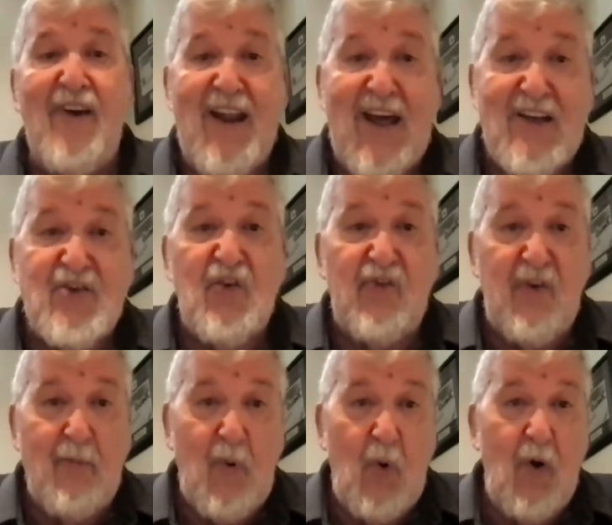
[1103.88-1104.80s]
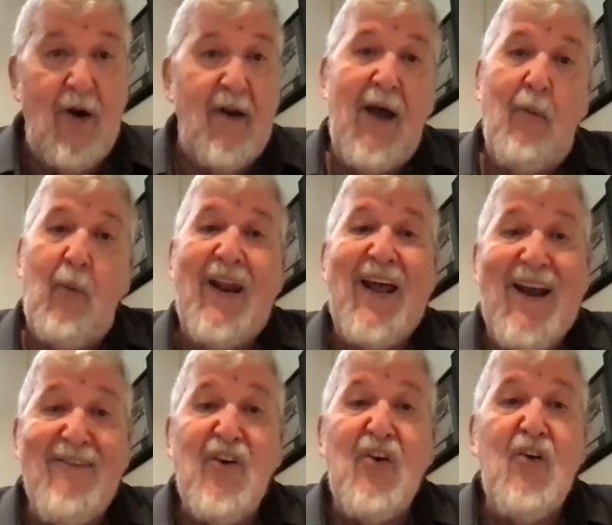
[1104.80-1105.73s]
financial support at
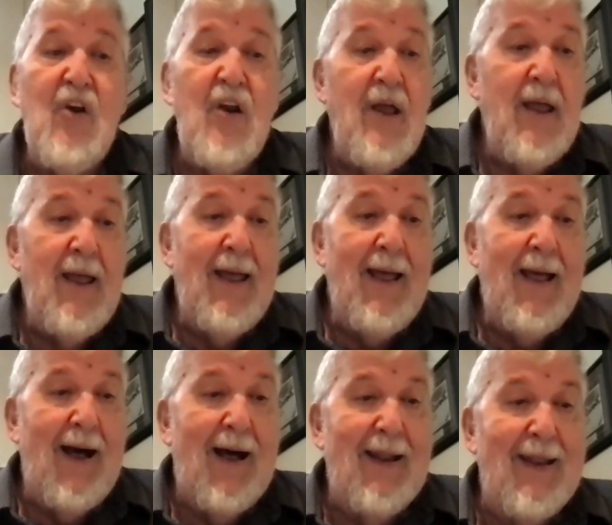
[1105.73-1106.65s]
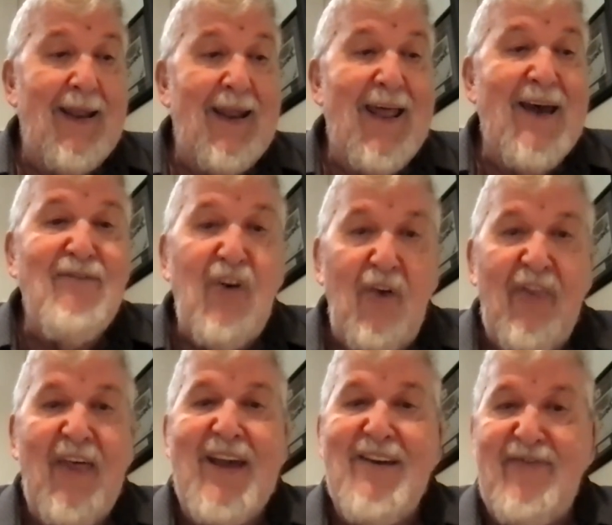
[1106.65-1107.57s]
whatever level
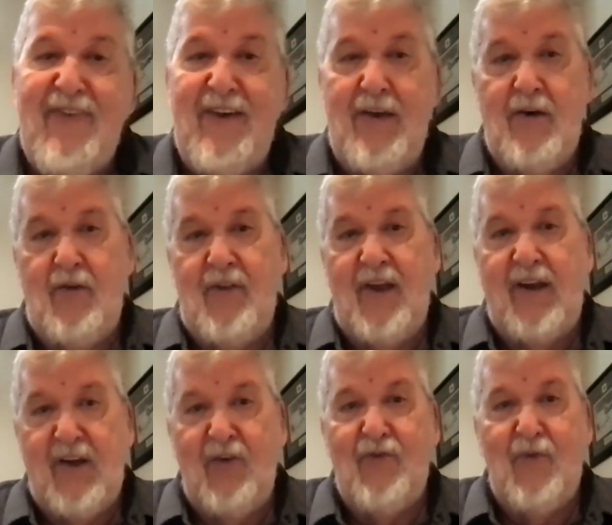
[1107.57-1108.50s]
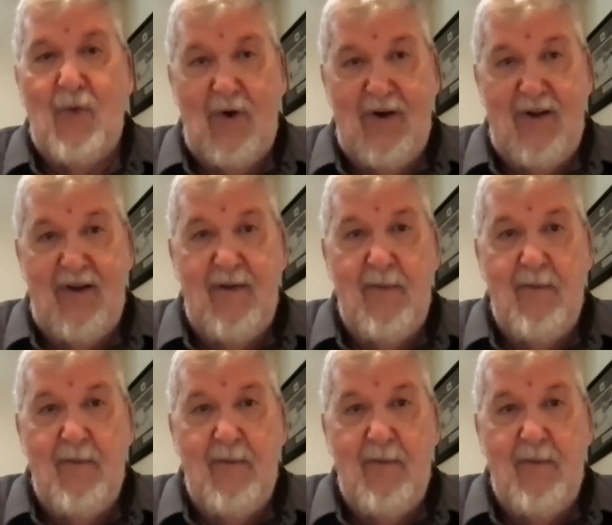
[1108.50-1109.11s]
they feel they could afford.